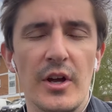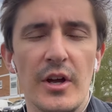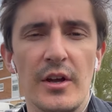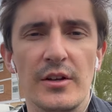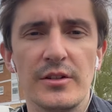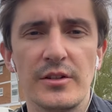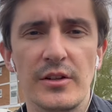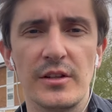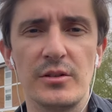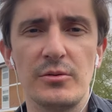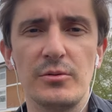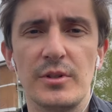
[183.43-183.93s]

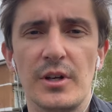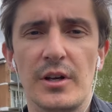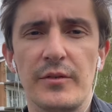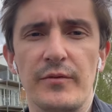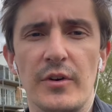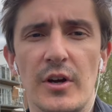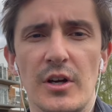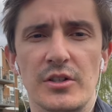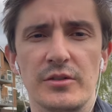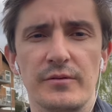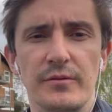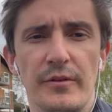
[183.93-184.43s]
So this was a
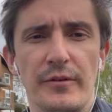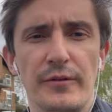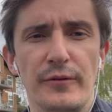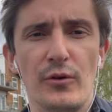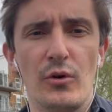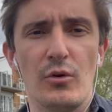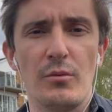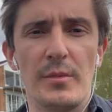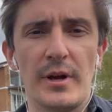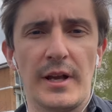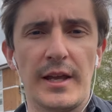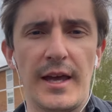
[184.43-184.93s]
conversion of a
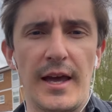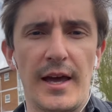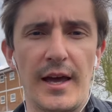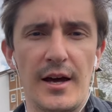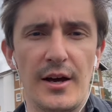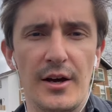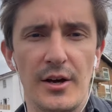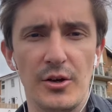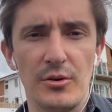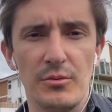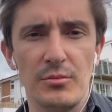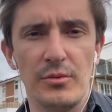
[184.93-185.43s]
former care
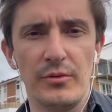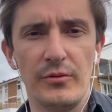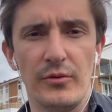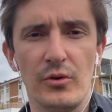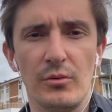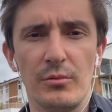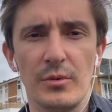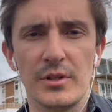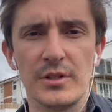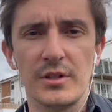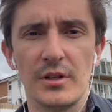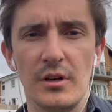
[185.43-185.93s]
home,
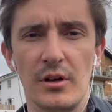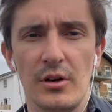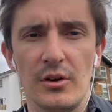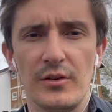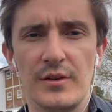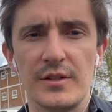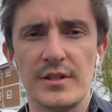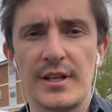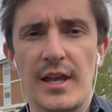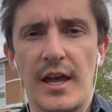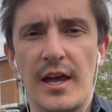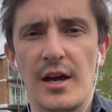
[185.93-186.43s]
former St
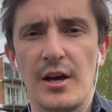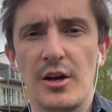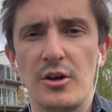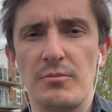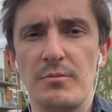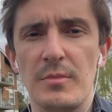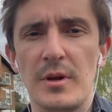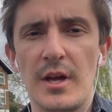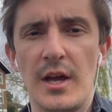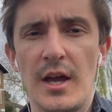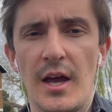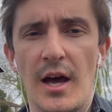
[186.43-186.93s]
Lawrence care home,
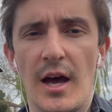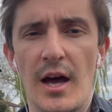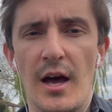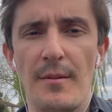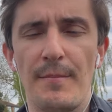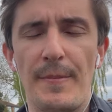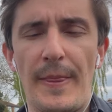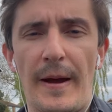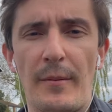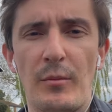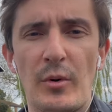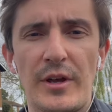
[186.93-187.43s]

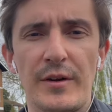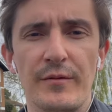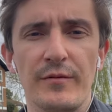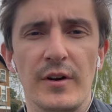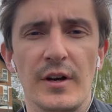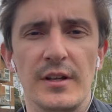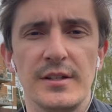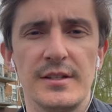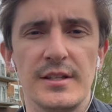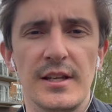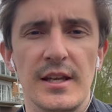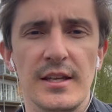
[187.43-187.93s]
and we
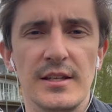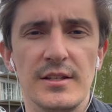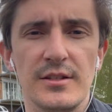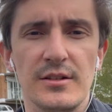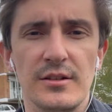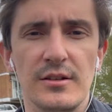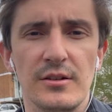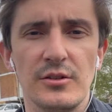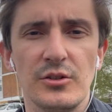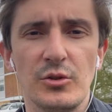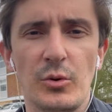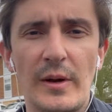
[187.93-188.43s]
converted it
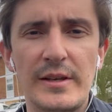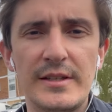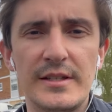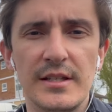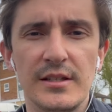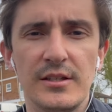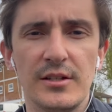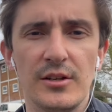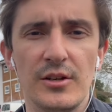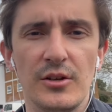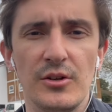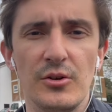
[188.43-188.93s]
into
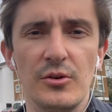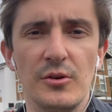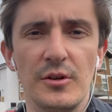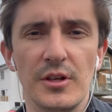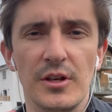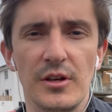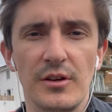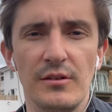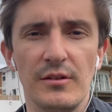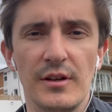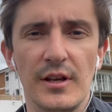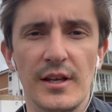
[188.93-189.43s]
22
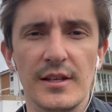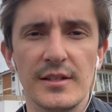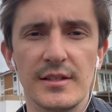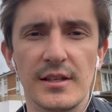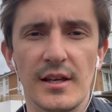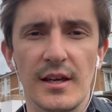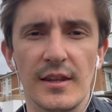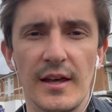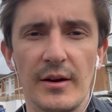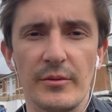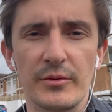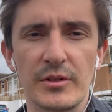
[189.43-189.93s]
units,
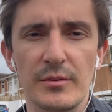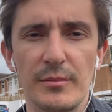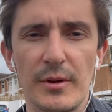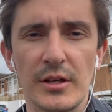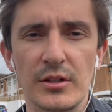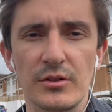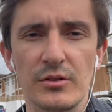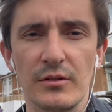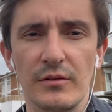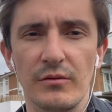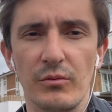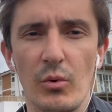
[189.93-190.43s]
and that was a
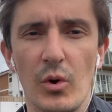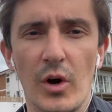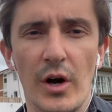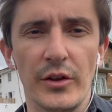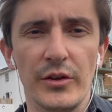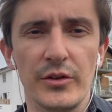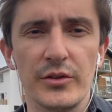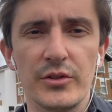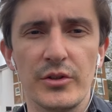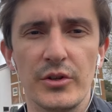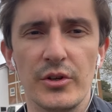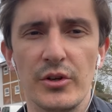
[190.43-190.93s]
mixture of
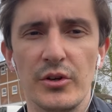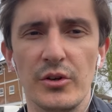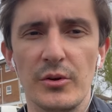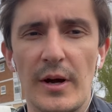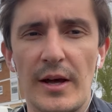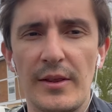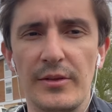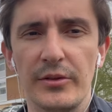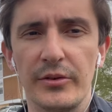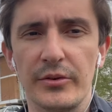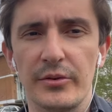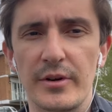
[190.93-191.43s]
1, 2
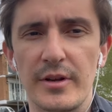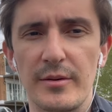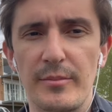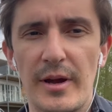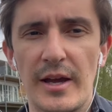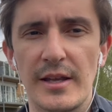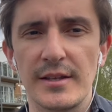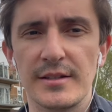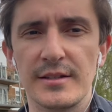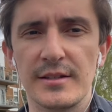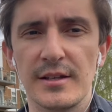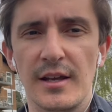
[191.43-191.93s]
and 3
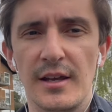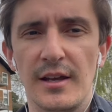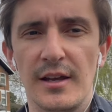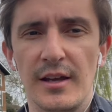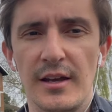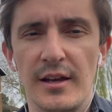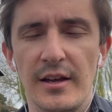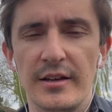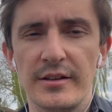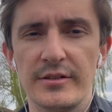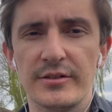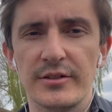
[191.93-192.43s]
beds.
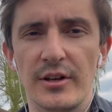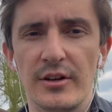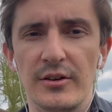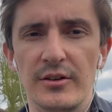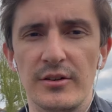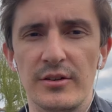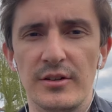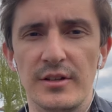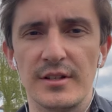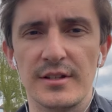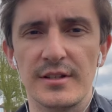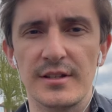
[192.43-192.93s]
So
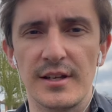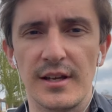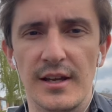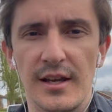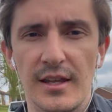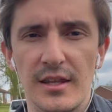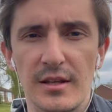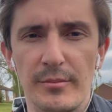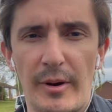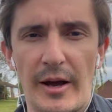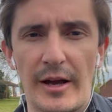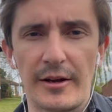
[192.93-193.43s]
you can see it in
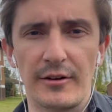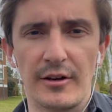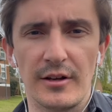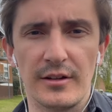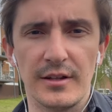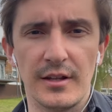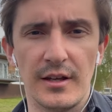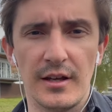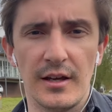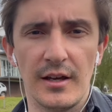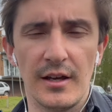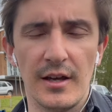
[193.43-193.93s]
the background
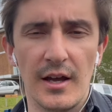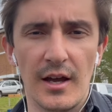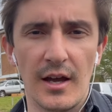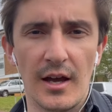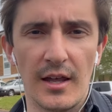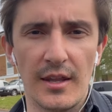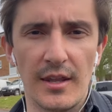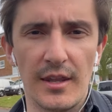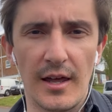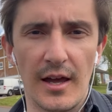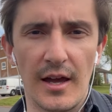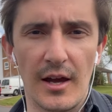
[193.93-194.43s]
there,
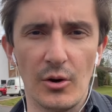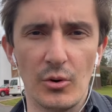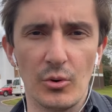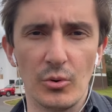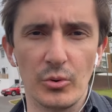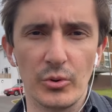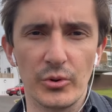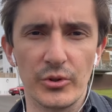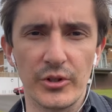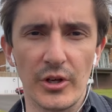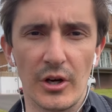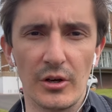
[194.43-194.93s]
and they're
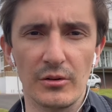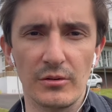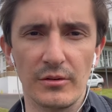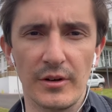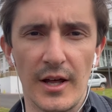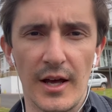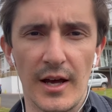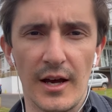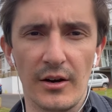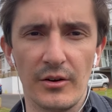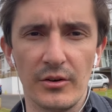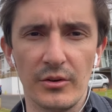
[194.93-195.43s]
all sold
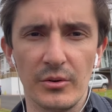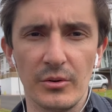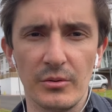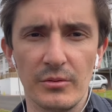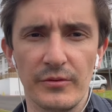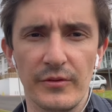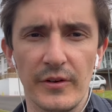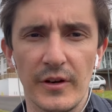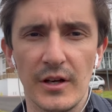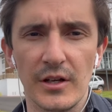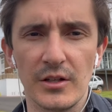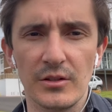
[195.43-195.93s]
now, all
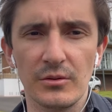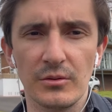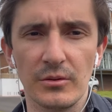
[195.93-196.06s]
finished.